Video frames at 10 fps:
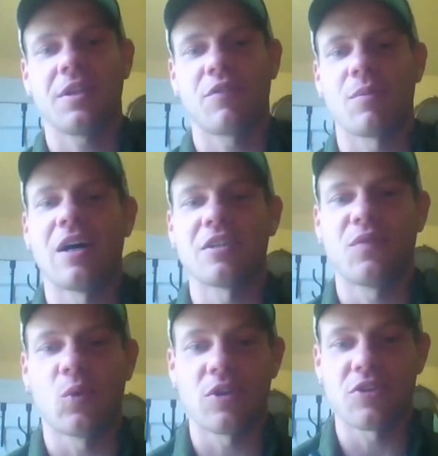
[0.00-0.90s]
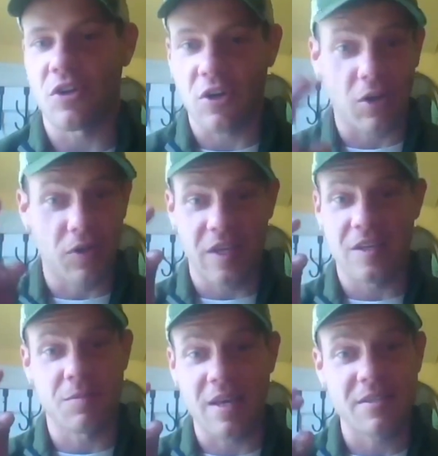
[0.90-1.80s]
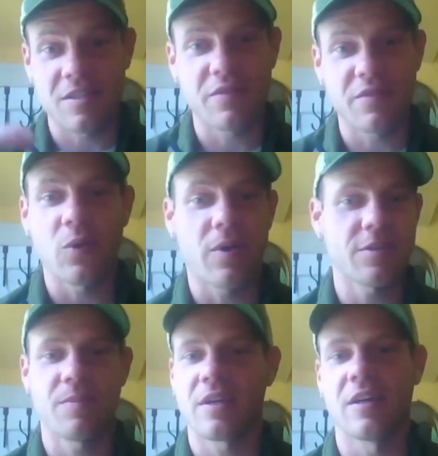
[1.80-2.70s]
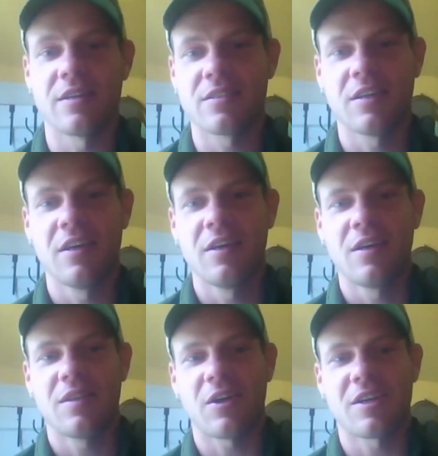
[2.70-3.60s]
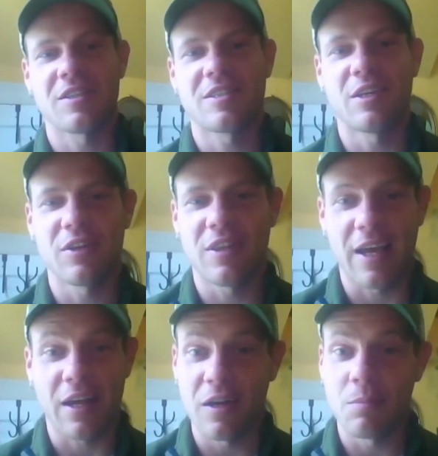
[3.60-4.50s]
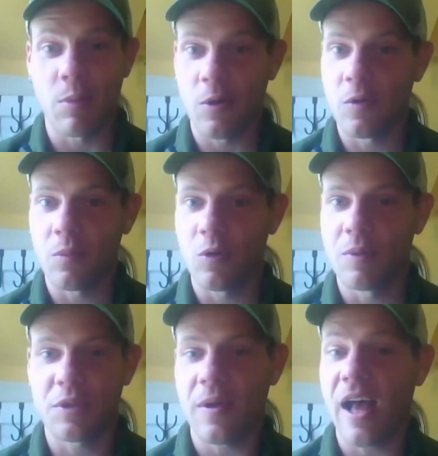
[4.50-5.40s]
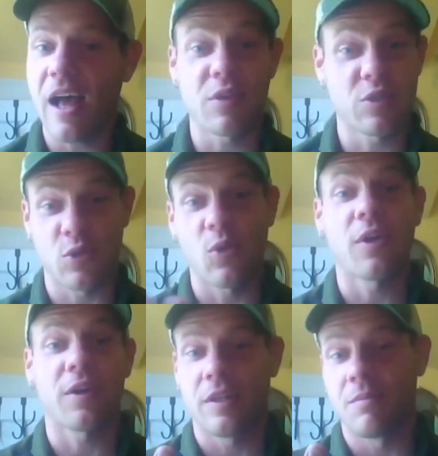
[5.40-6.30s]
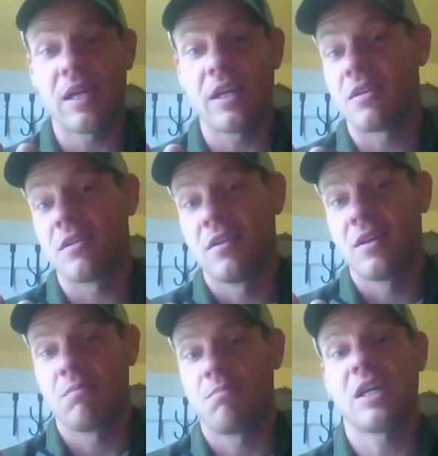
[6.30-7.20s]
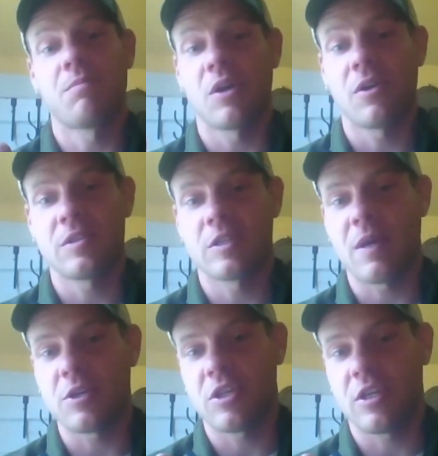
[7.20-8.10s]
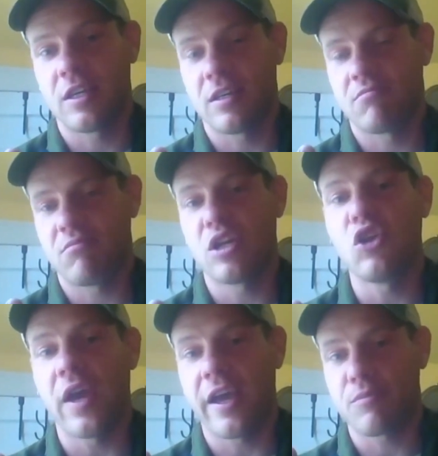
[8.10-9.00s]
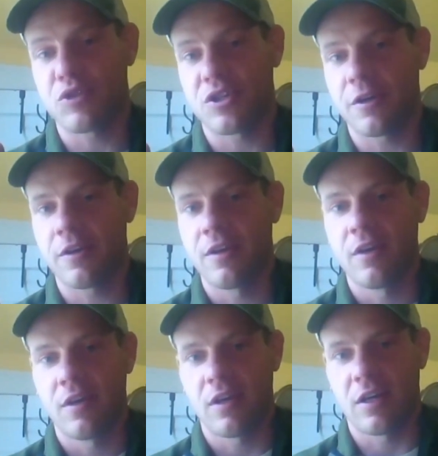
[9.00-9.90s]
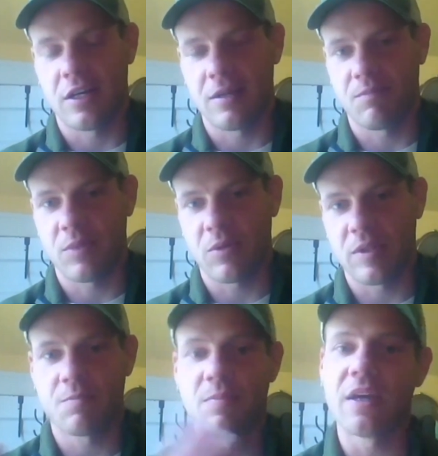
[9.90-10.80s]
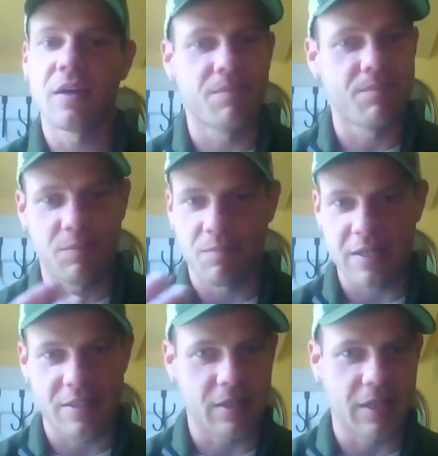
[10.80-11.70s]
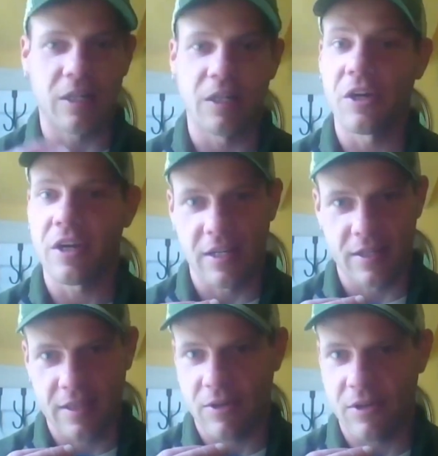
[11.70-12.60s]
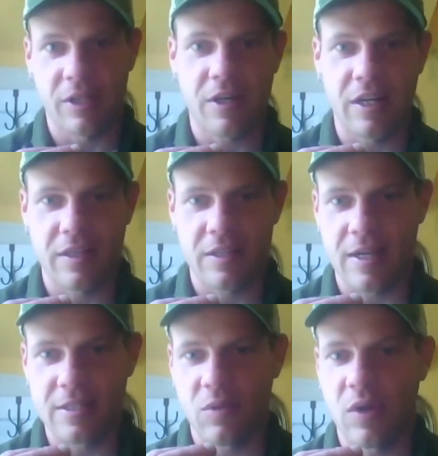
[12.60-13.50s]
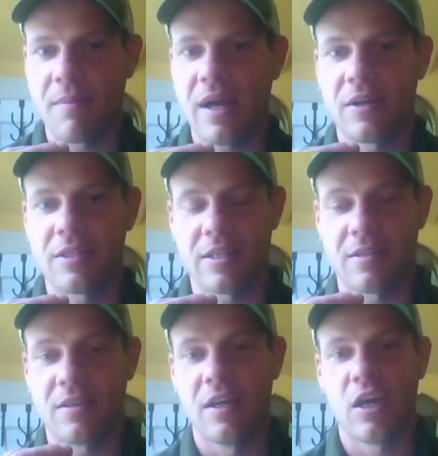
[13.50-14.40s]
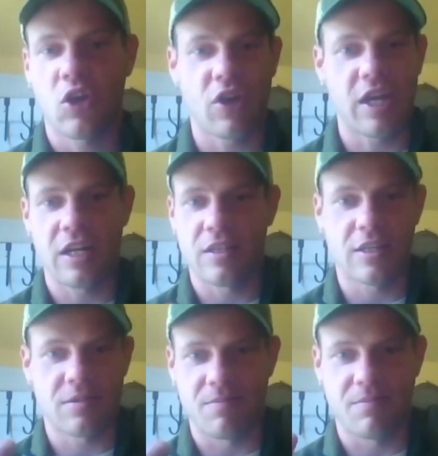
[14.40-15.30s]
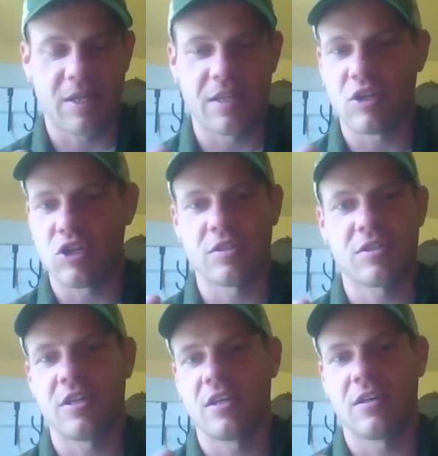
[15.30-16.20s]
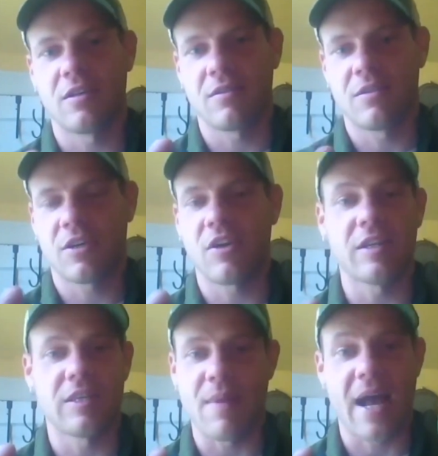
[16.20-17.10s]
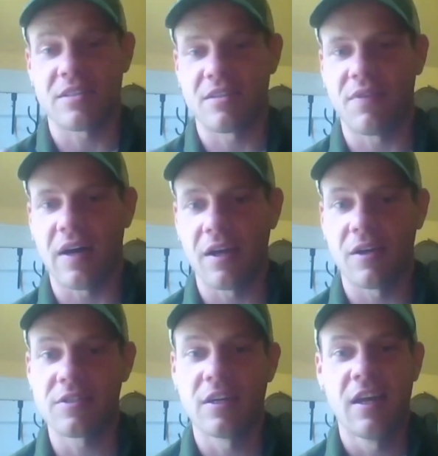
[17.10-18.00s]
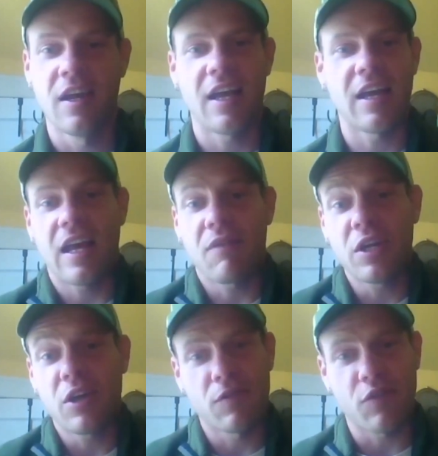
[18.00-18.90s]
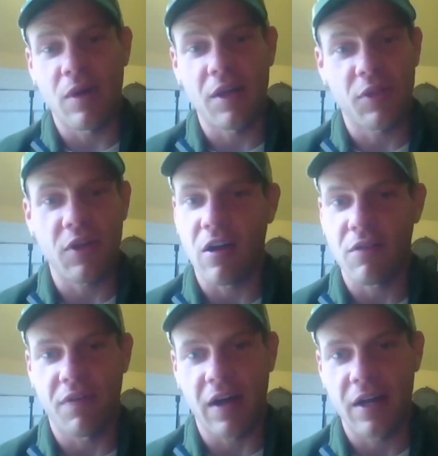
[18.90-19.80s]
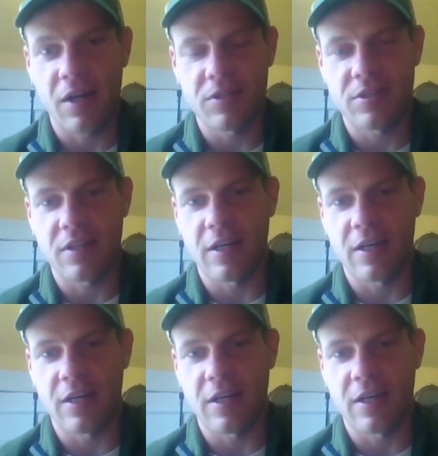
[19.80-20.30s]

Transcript: Vermont's forests are called the asbestos forest because they're considered like unburnable, but there have historically been big burns, especially in New Hampshire. There were these big, basically they're clear cutting the sides of the White Mountains and created these conditions to create these massive fires. And every year in Vermont, there are fires.